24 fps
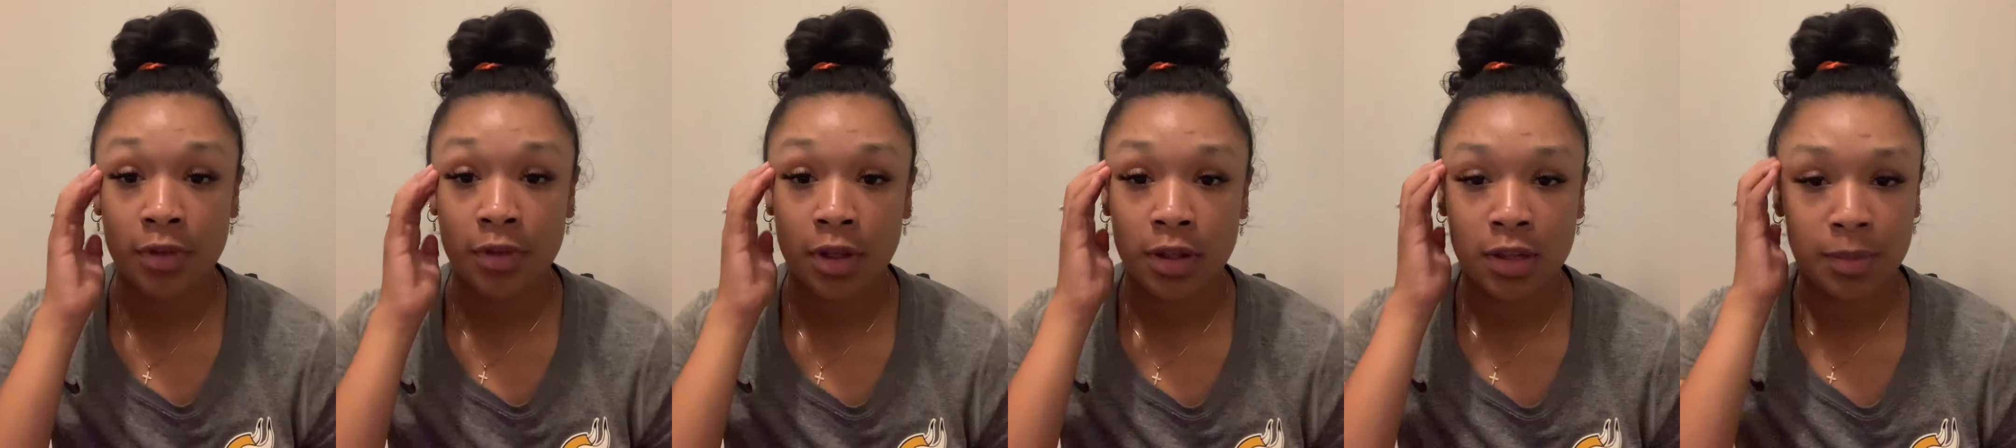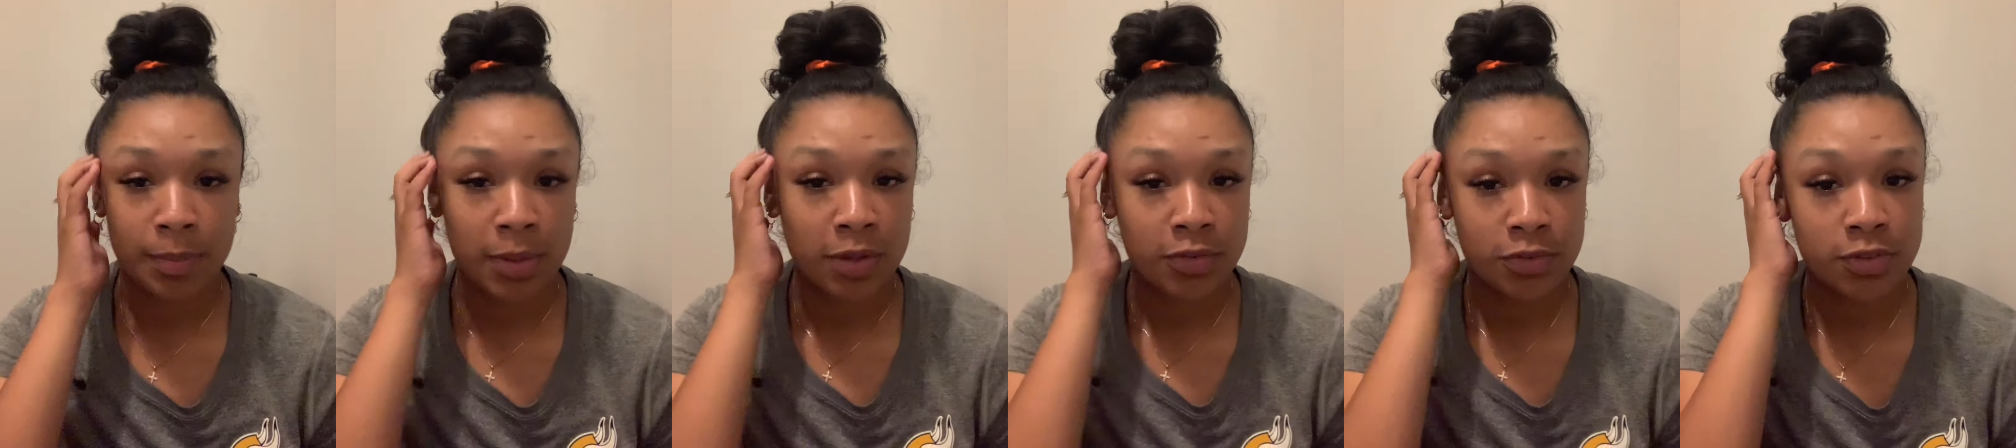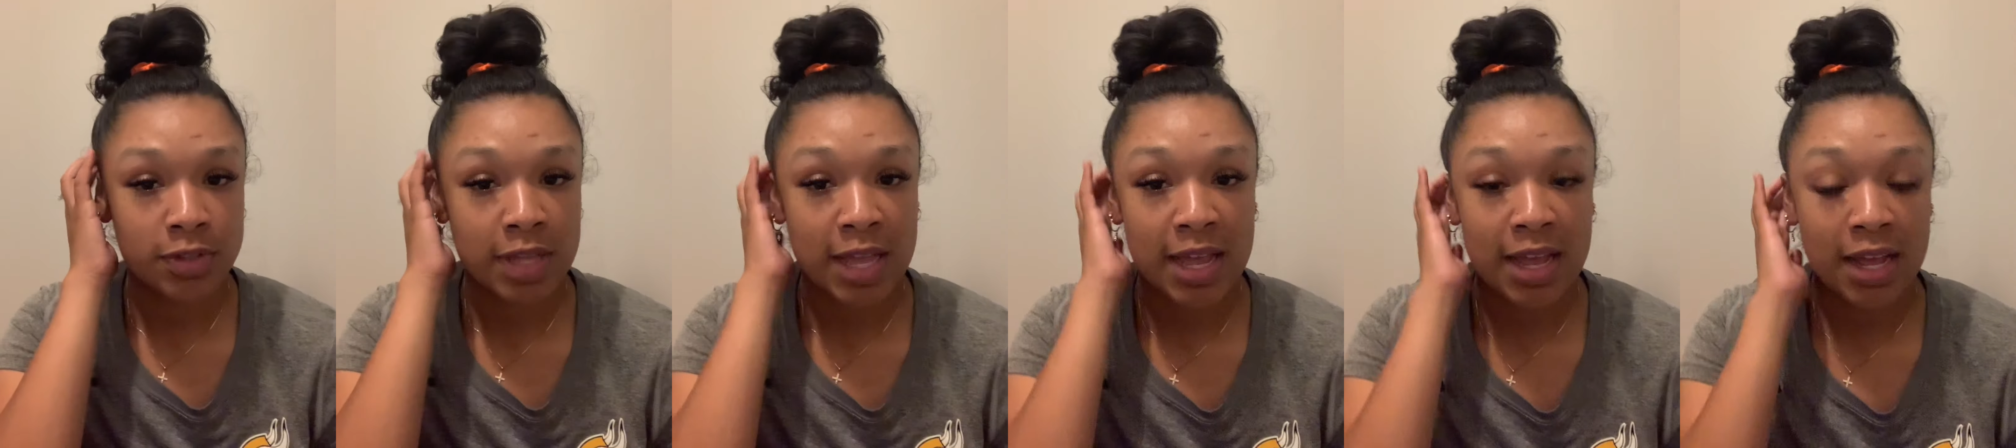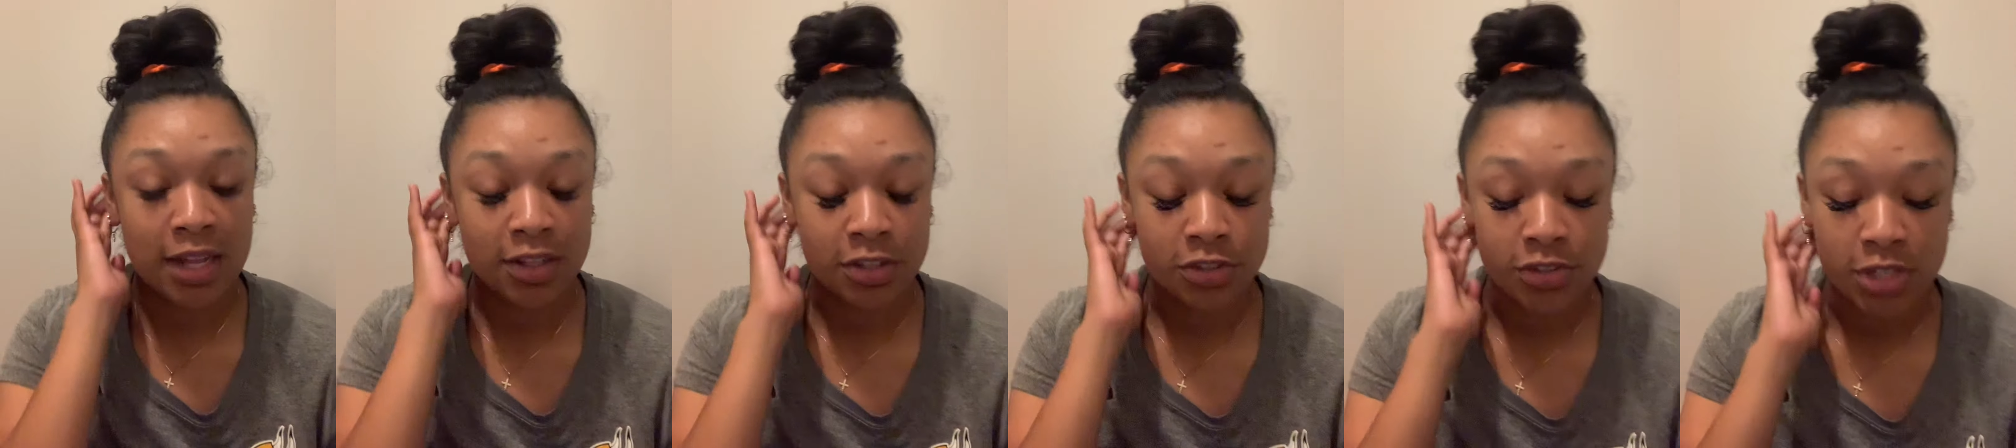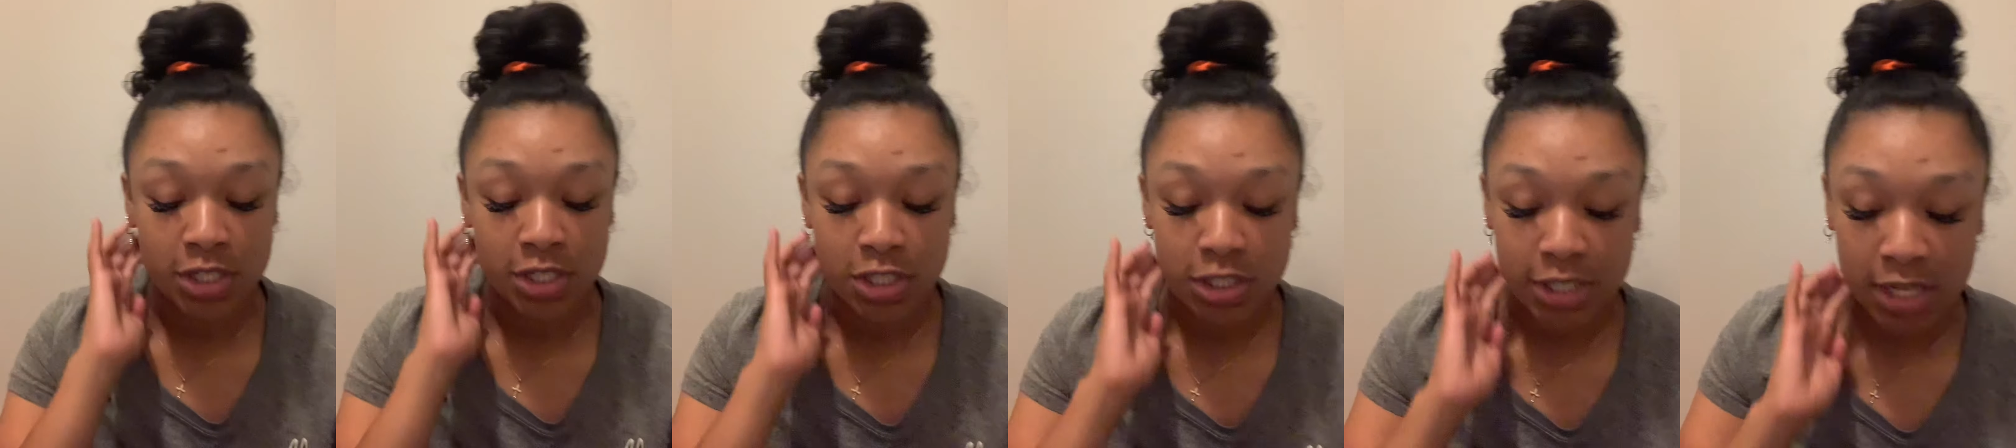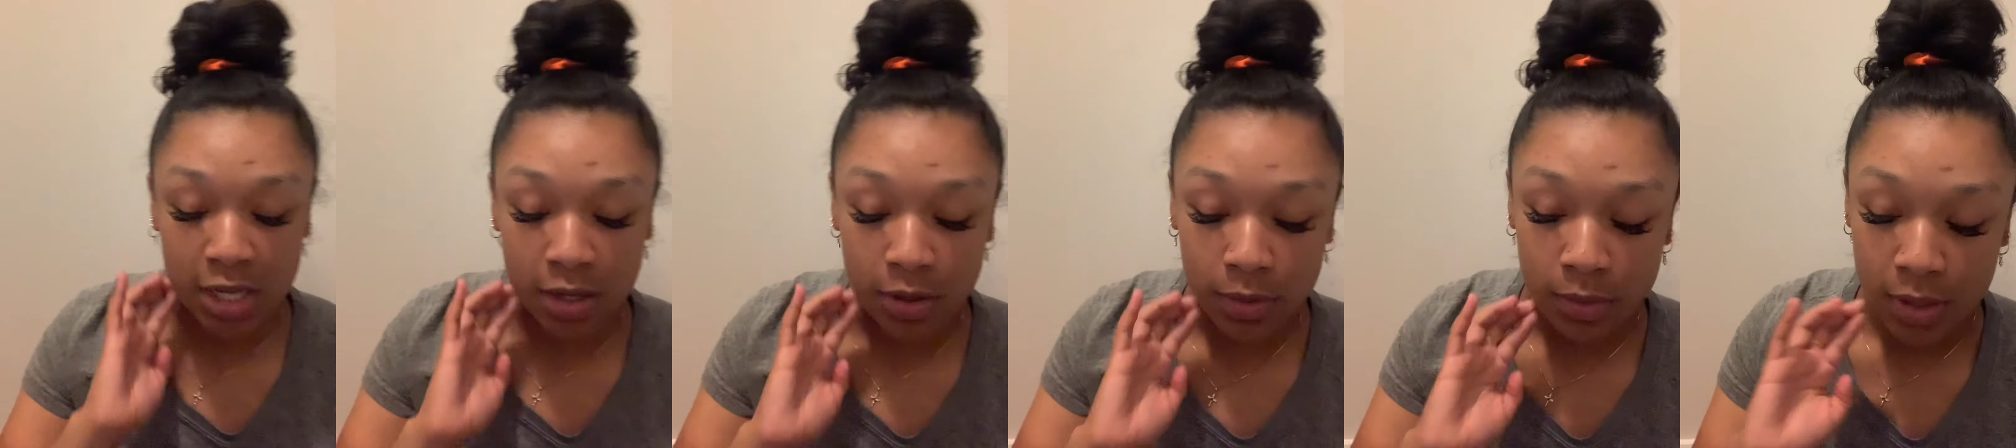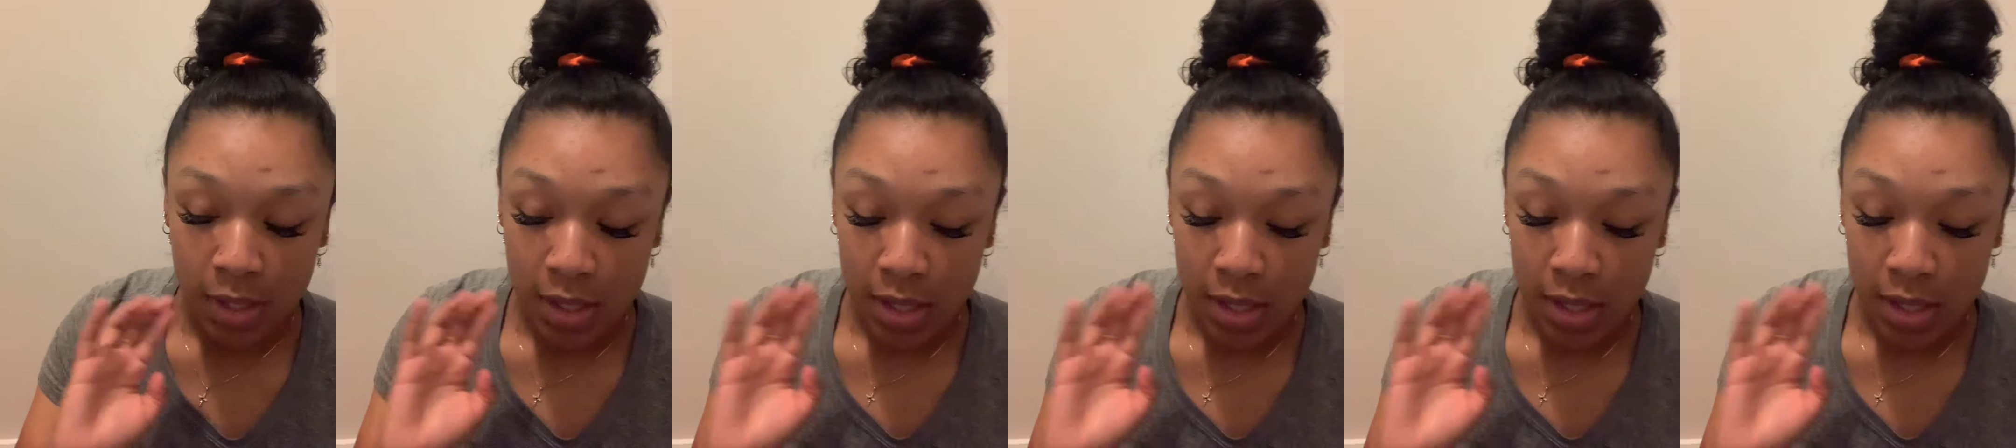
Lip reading: all the muscles I had to stretch out.